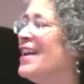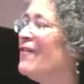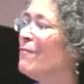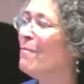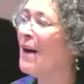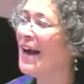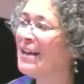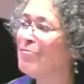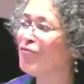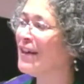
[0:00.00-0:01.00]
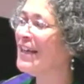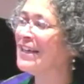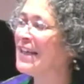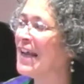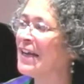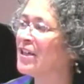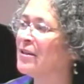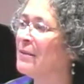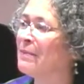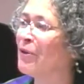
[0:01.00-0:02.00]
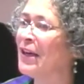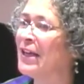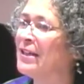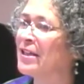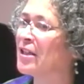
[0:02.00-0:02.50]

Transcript: If my brain can't comprehend